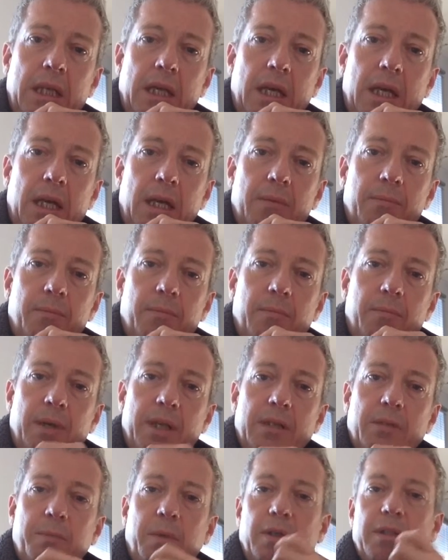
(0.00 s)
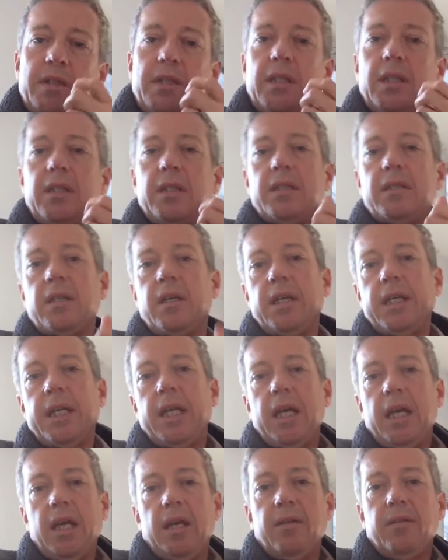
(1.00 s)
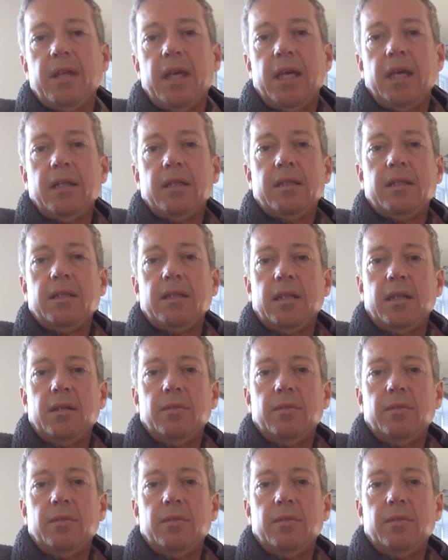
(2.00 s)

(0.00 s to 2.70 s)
But it's positing this idea that